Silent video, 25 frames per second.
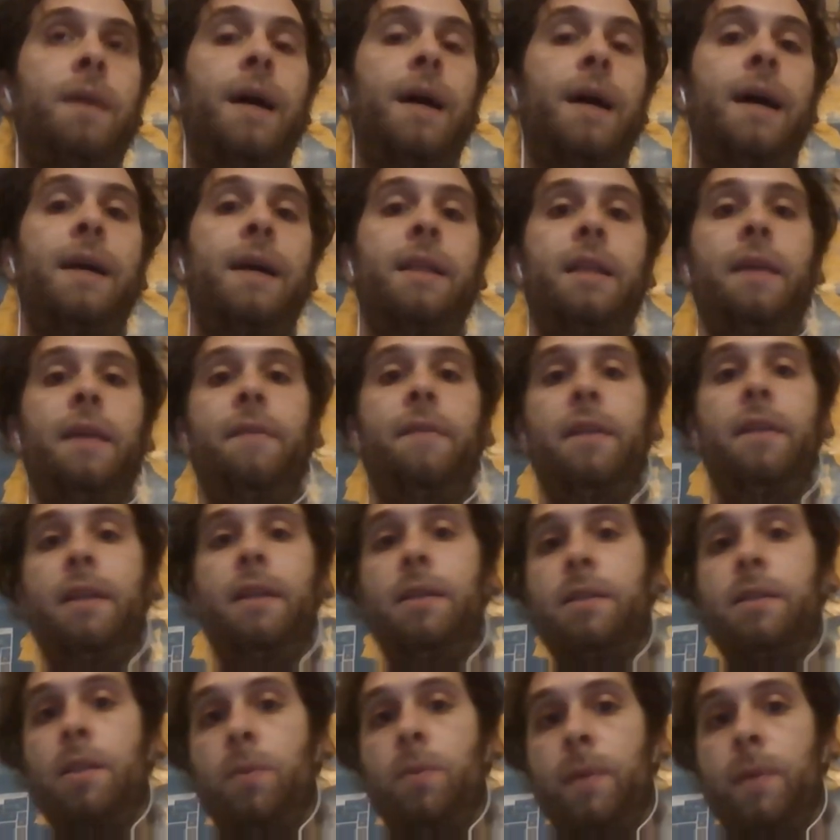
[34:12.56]

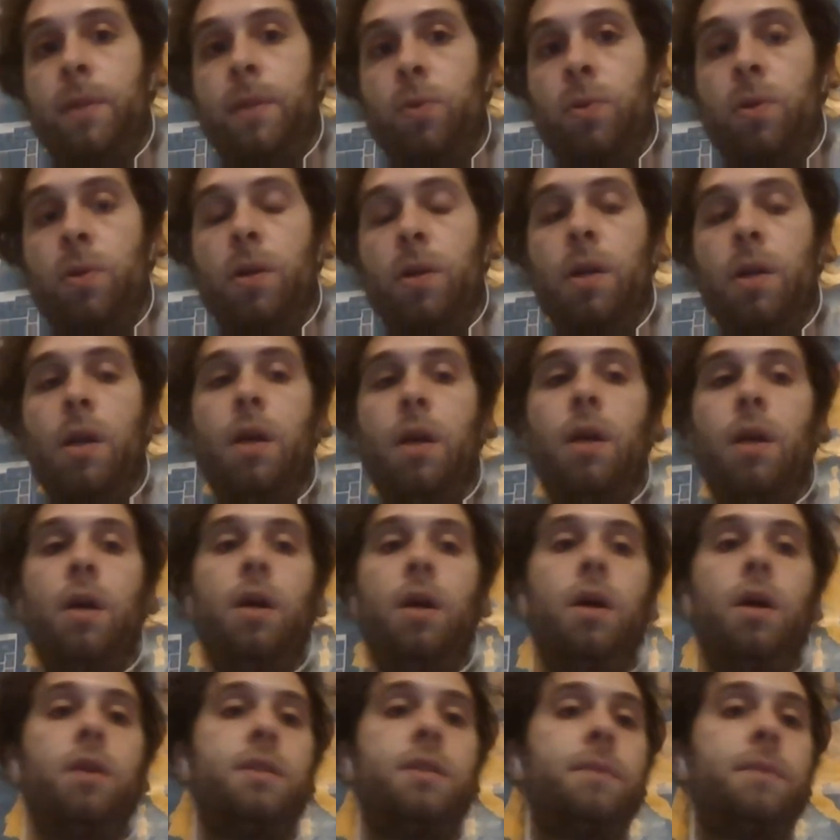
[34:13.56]
activities that we do.
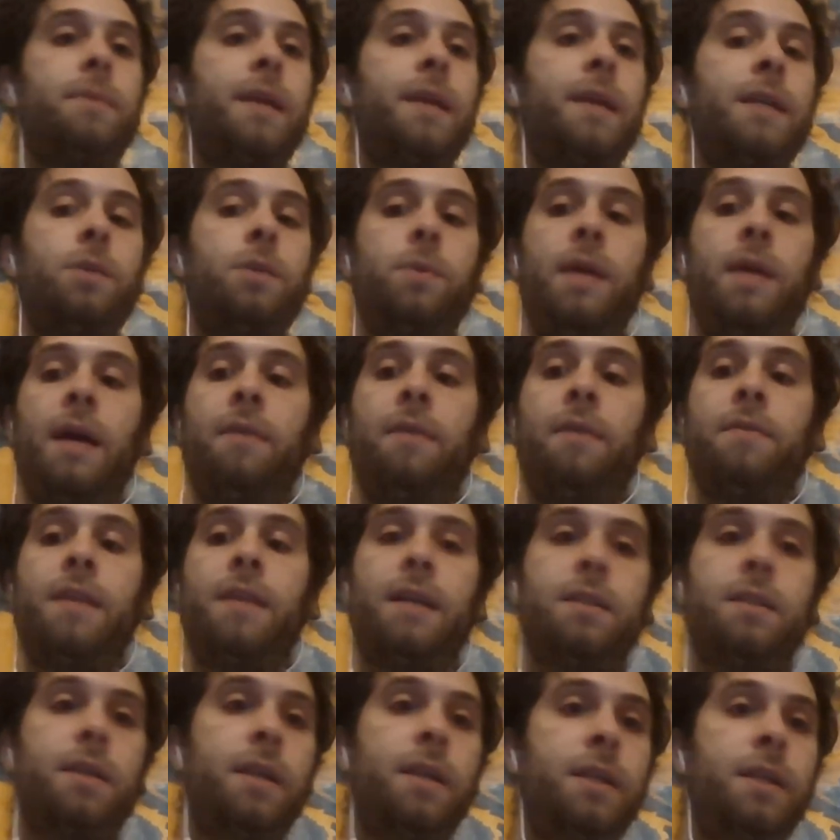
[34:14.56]
Sometimes we have
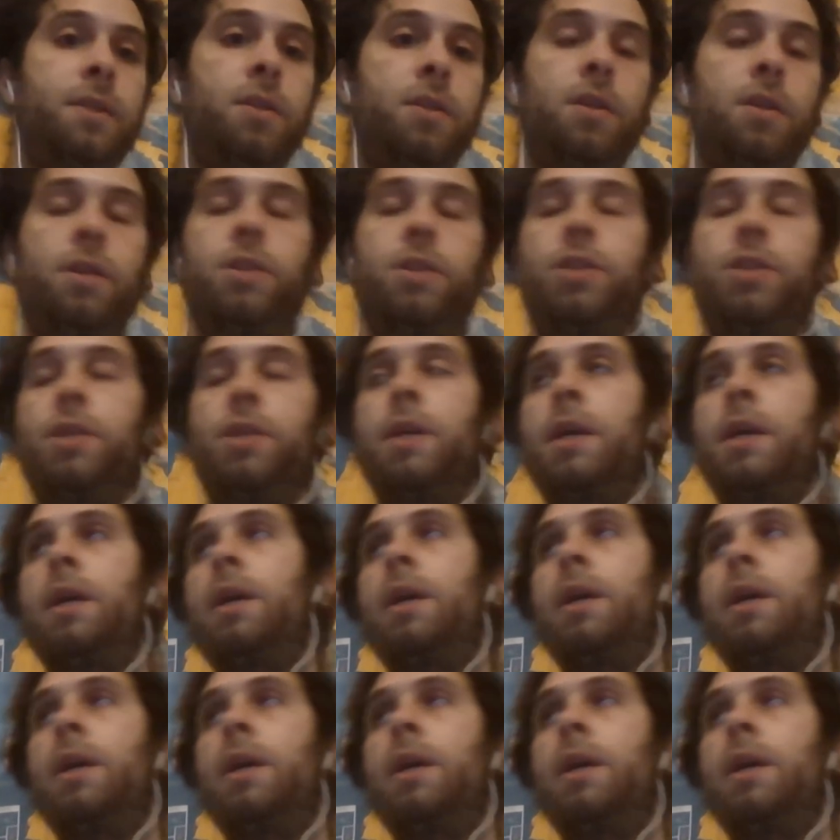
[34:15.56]
desk research,